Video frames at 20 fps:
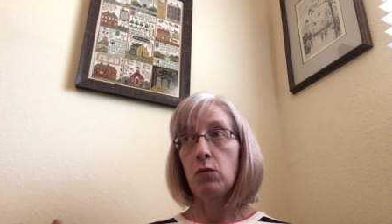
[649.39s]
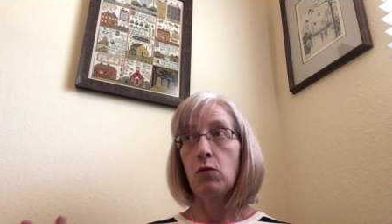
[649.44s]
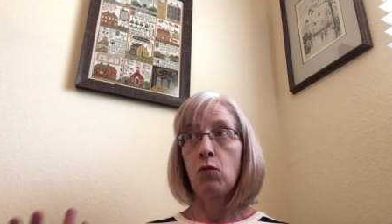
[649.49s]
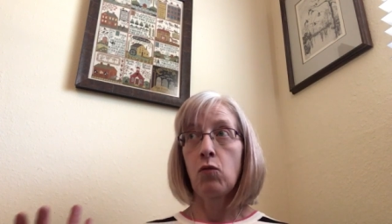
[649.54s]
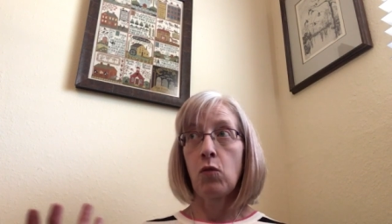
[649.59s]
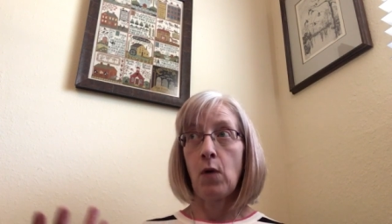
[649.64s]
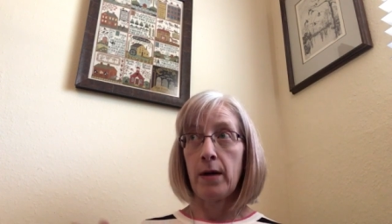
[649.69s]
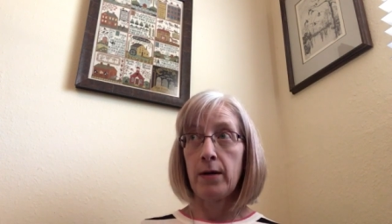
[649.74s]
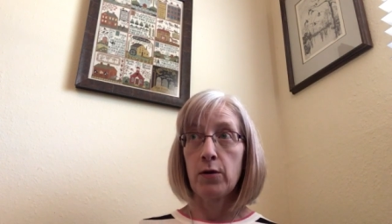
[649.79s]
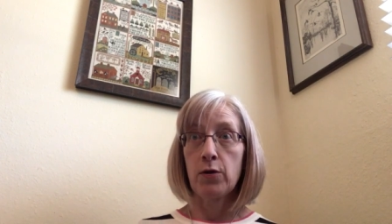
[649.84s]

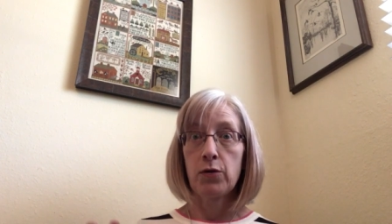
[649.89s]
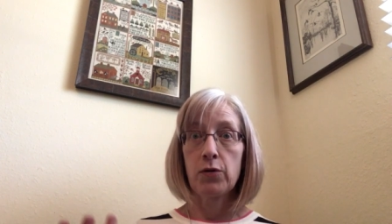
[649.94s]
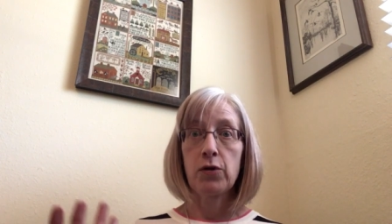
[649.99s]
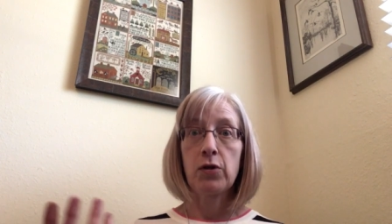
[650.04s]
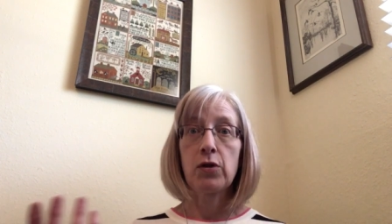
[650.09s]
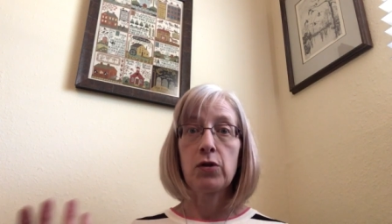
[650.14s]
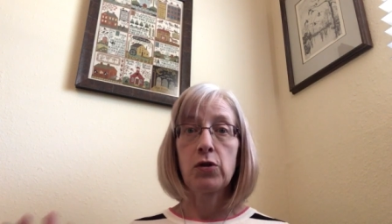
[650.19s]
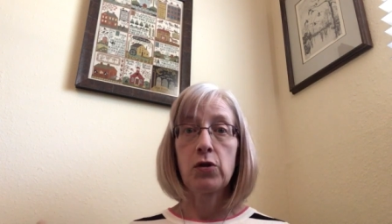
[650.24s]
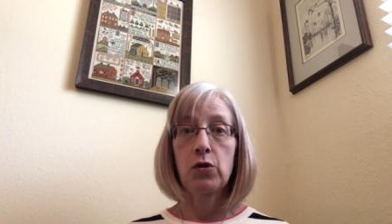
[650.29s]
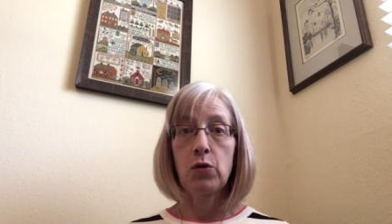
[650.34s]
writers'
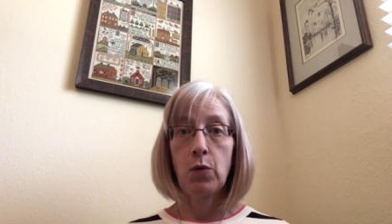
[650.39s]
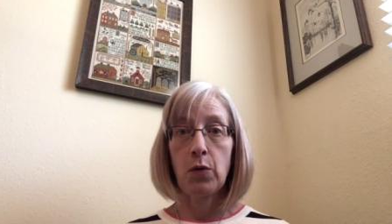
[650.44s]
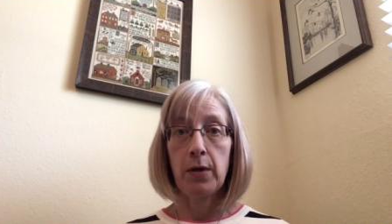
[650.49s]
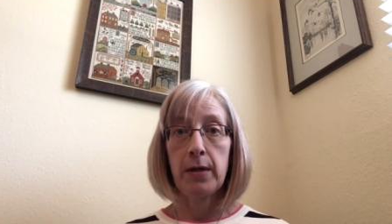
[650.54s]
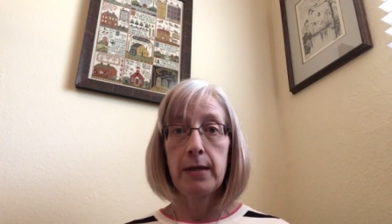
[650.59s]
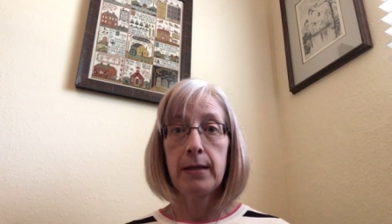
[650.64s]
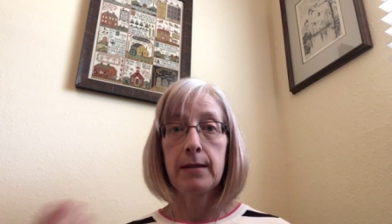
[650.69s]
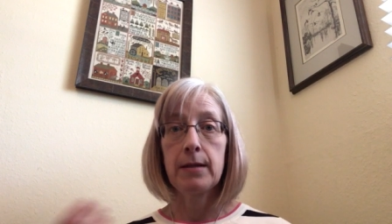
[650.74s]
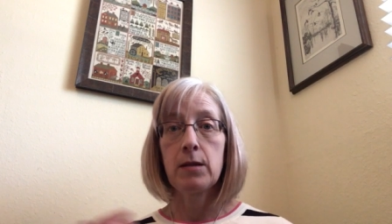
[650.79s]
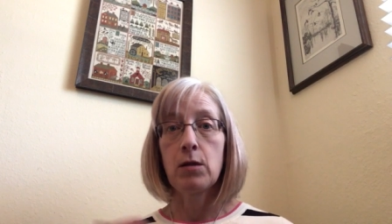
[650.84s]

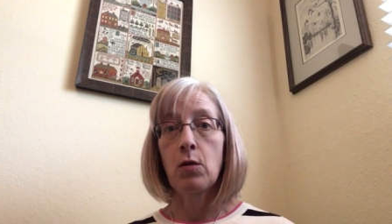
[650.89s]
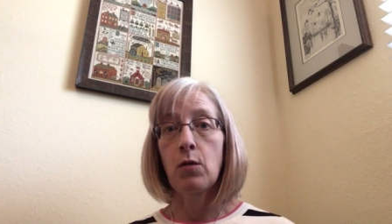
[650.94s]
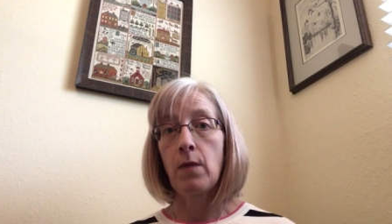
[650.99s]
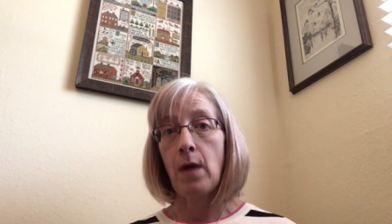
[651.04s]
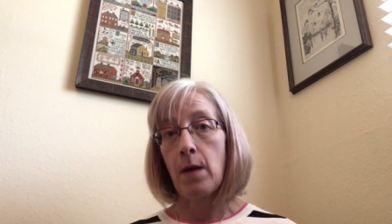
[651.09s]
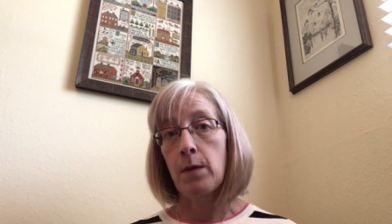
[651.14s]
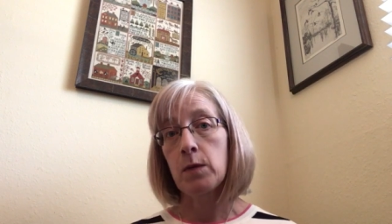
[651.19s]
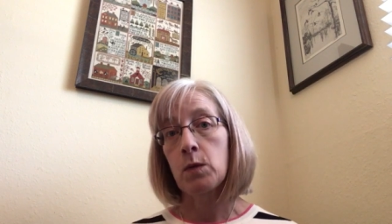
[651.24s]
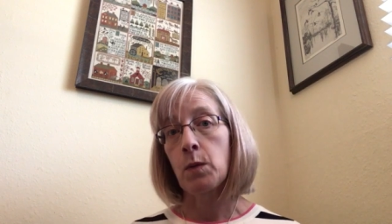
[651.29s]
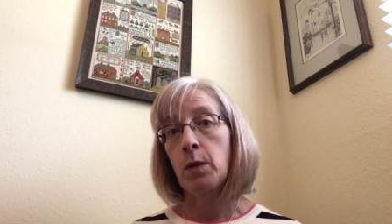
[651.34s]
stories. So
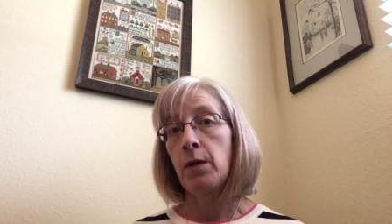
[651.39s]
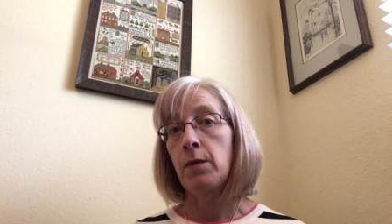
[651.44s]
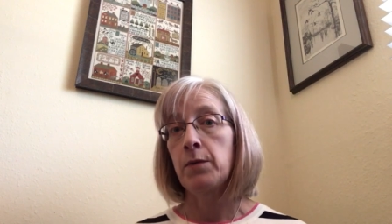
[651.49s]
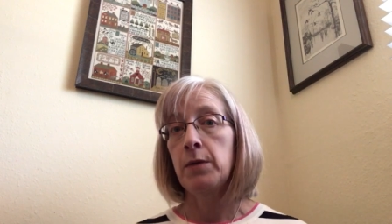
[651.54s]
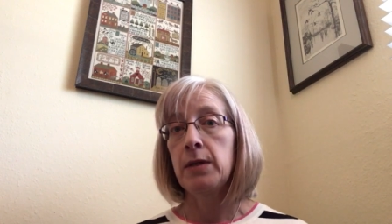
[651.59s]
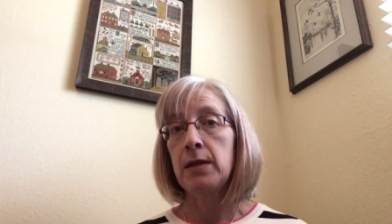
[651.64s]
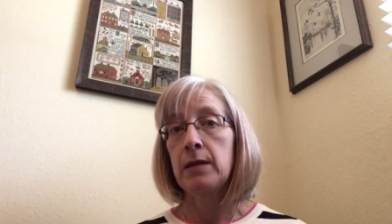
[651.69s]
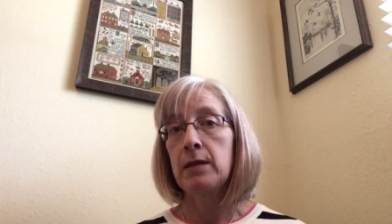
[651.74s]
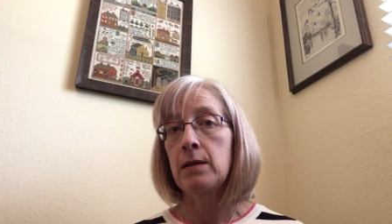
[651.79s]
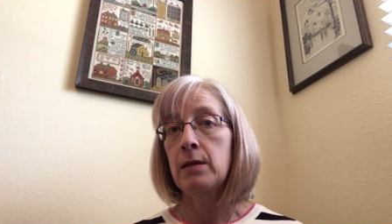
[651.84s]
that was one of the
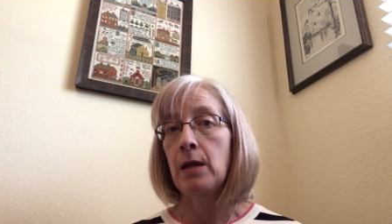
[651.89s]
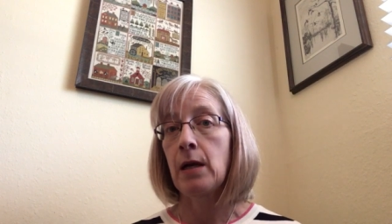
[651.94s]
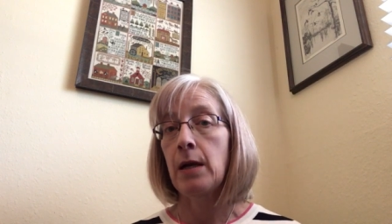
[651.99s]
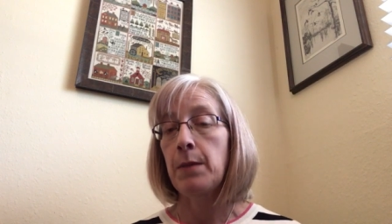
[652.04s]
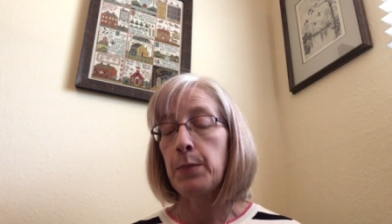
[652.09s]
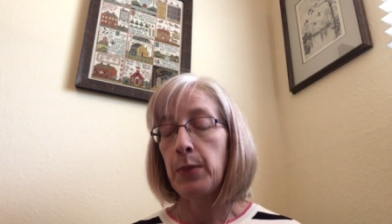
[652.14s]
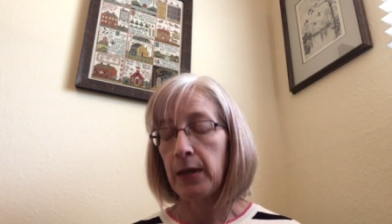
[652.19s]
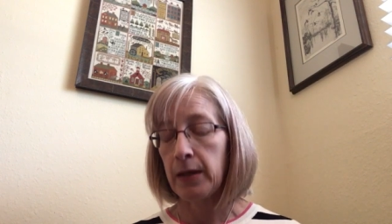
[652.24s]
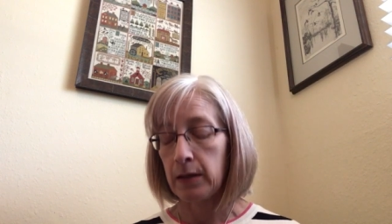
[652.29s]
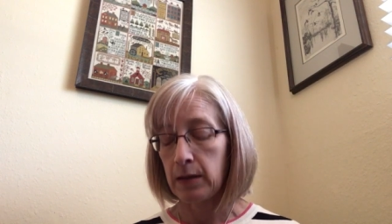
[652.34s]
reasons that I
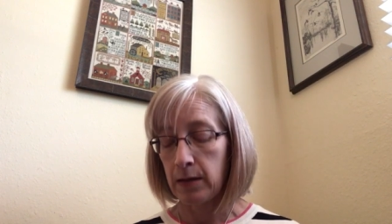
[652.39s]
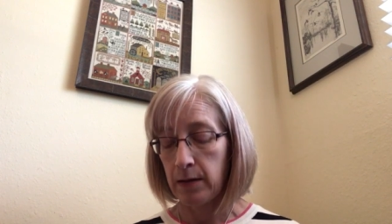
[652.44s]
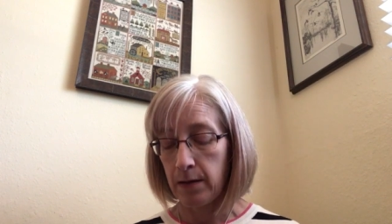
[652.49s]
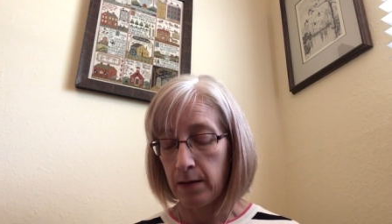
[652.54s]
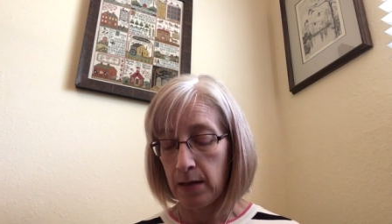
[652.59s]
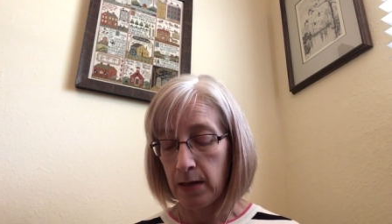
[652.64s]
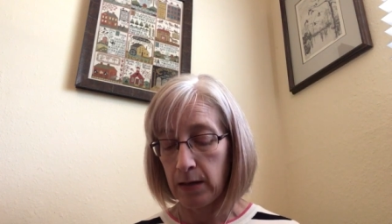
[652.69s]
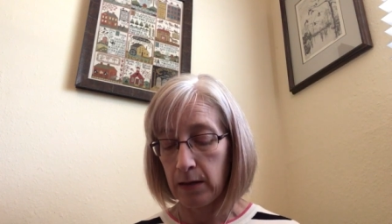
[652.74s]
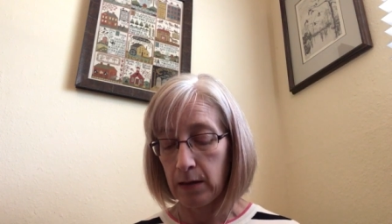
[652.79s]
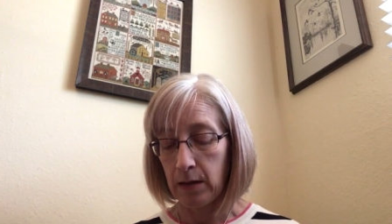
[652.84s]
picked
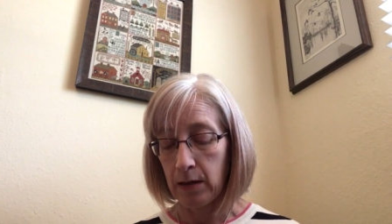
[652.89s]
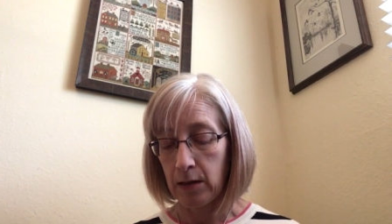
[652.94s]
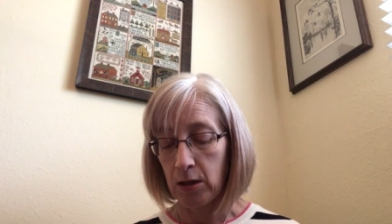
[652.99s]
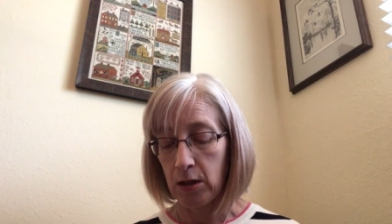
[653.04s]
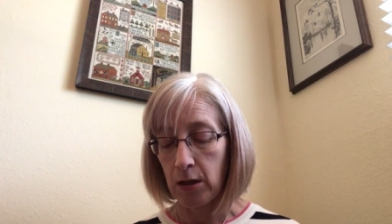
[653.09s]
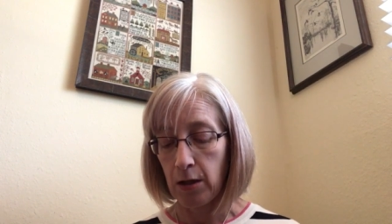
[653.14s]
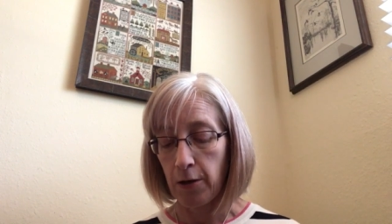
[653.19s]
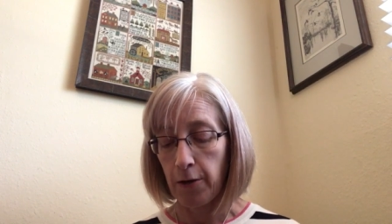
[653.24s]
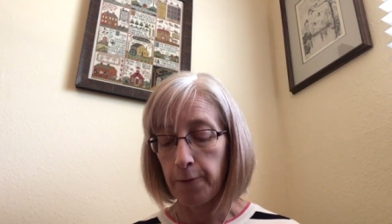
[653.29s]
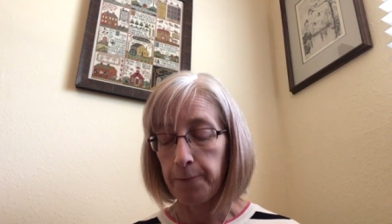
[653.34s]
this
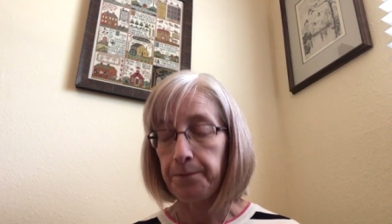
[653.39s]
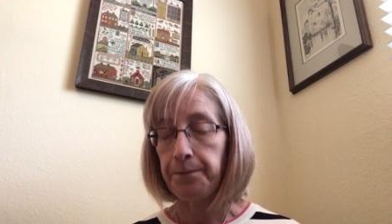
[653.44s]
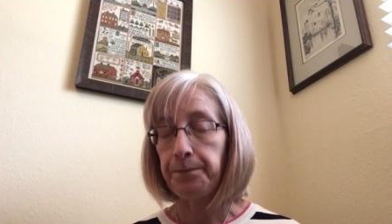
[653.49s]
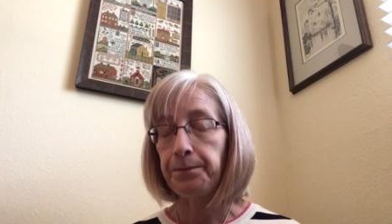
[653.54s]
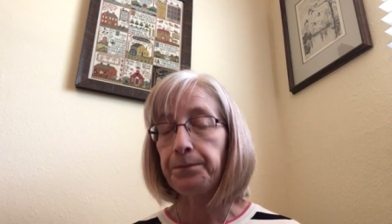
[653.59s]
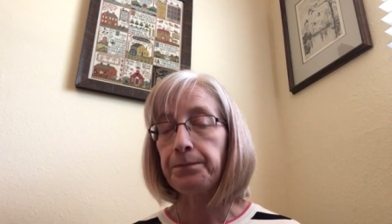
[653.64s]
year.